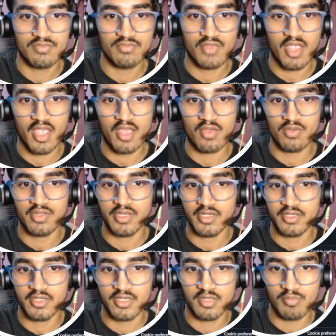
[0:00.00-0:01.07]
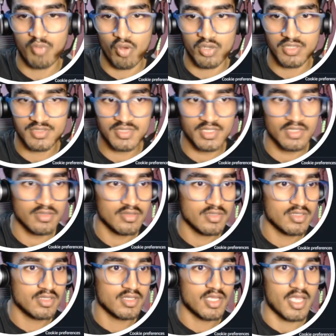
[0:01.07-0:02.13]
we have created a policy
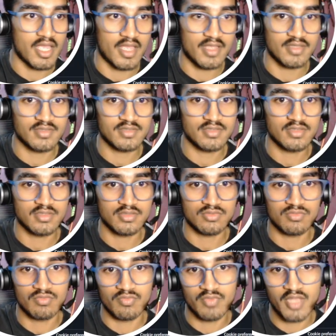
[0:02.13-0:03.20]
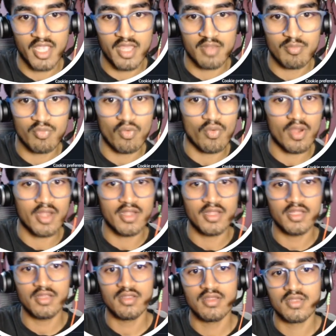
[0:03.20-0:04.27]
as we are
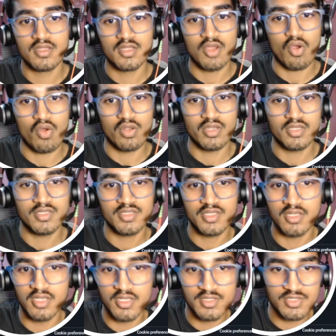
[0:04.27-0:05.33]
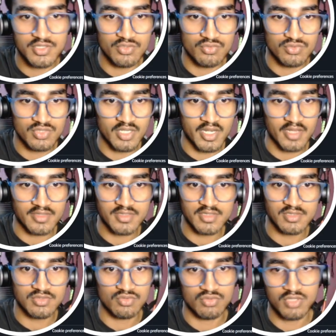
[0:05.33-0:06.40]
providing only the list user
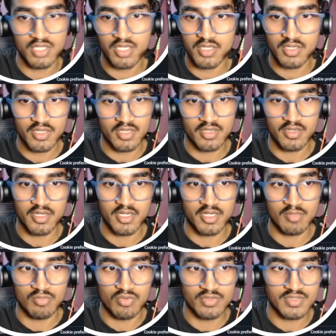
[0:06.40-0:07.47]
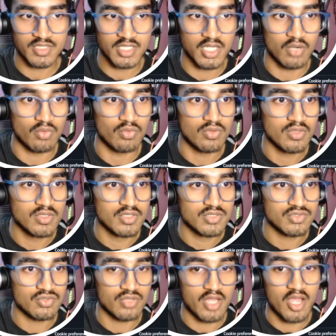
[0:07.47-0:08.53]
access to the AWS account.
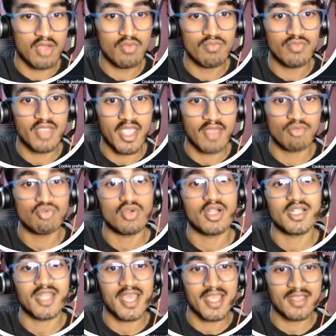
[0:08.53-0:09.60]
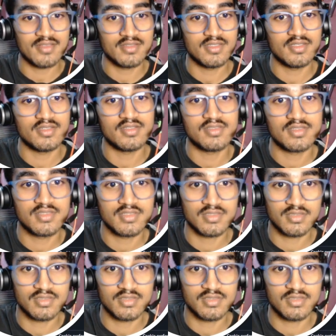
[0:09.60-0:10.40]
So now we have to attach this